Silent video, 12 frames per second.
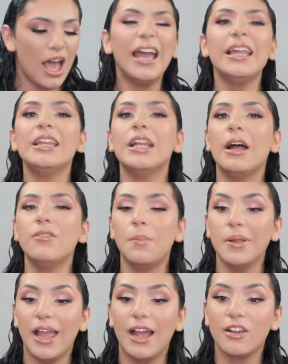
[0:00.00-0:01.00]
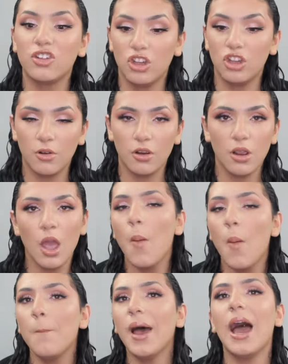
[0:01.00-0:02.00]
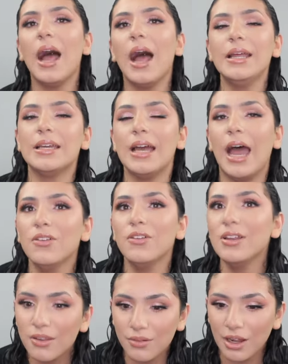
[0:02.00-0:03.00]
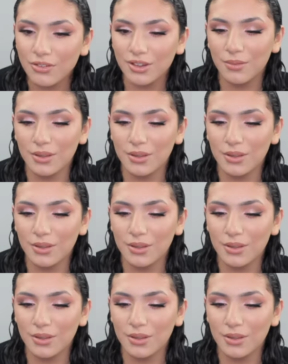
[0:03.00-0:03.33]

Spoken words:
love a black shimmer, but I only like swatching them.